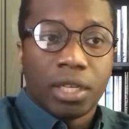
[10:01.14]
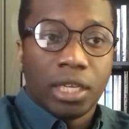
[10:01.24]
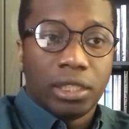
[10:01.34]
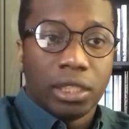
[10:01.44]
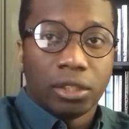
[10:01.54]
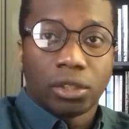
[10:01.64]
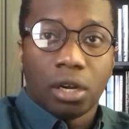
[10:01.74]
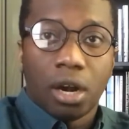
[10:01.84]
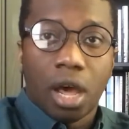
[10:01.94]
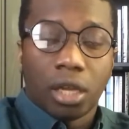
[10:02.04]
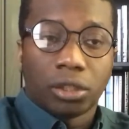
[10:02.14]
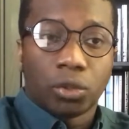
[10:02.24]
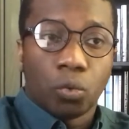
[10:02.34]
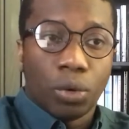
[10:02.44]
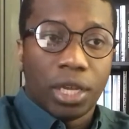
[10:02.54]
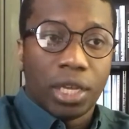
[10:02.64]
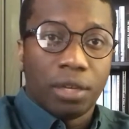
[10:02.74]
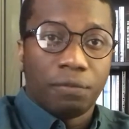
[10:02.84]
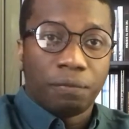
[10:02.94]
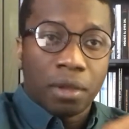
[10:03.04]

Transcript: It deals a lot with